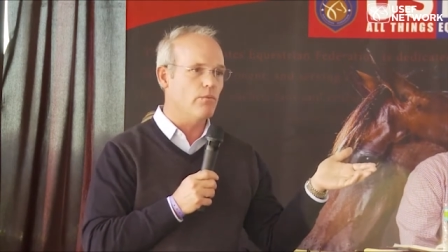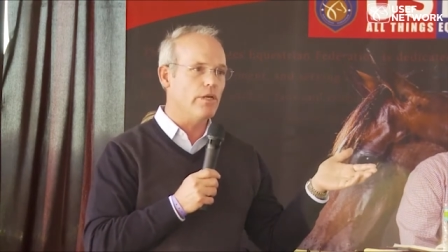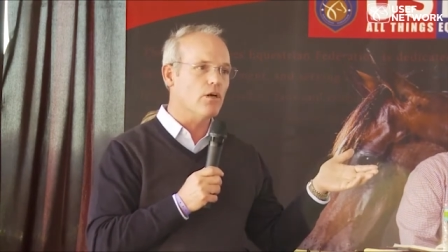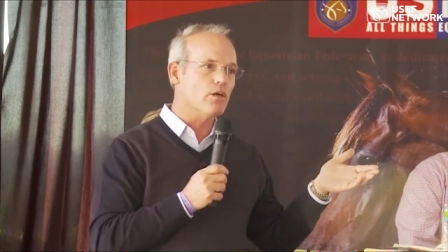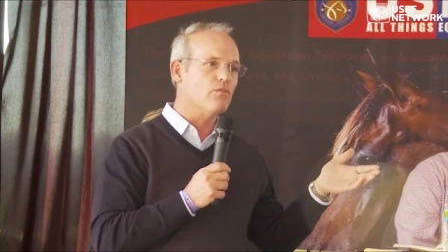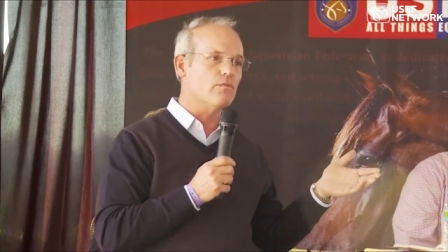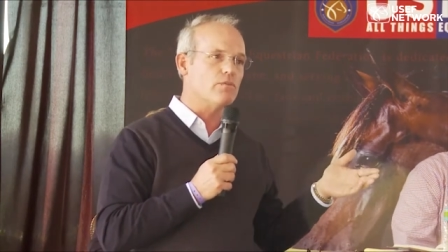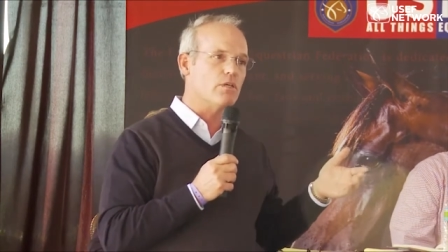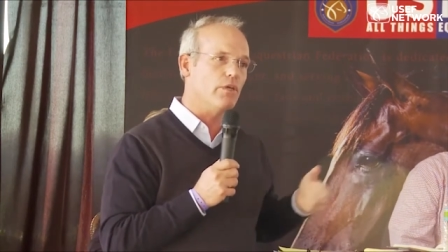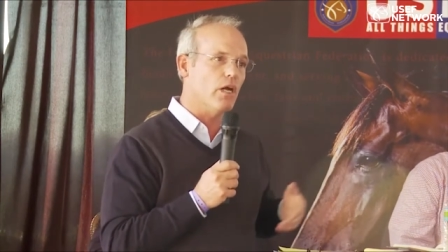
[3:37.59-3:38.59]
we heard from
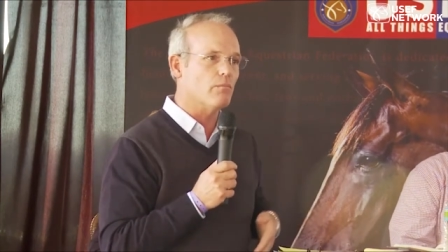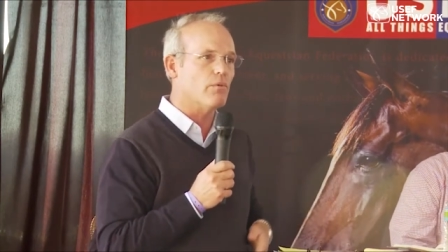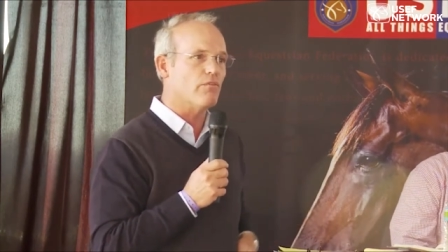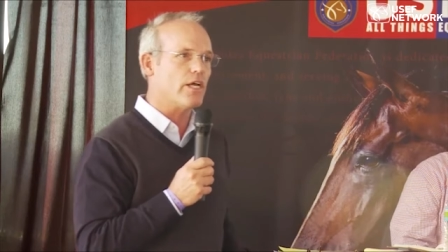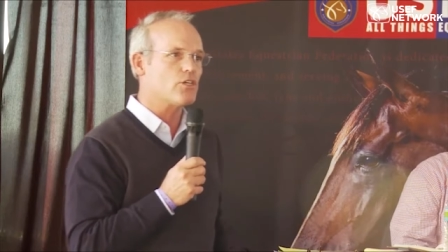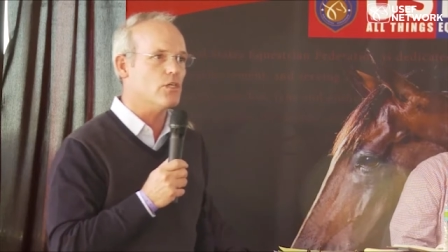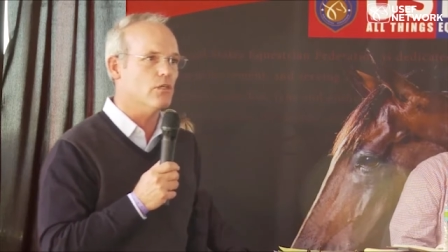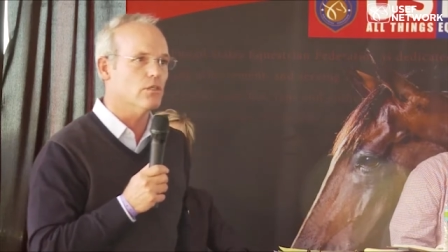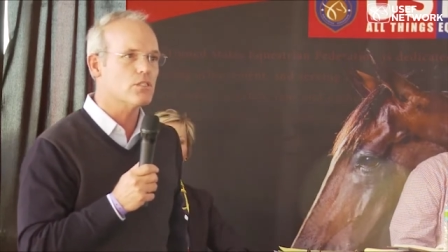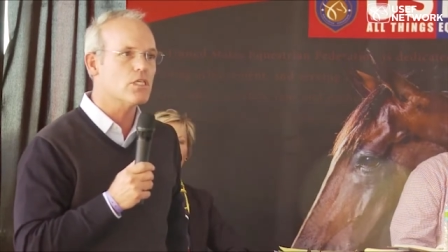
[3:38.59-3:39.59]
some young
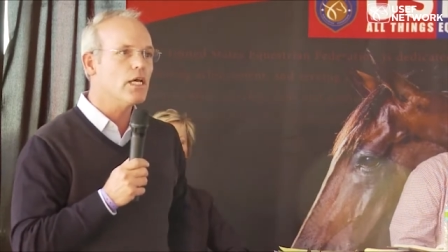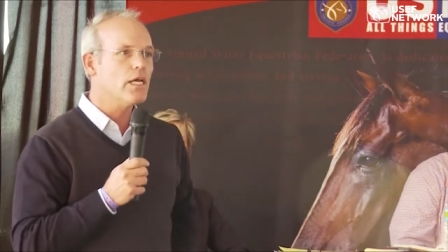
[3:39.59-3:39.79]
professionals.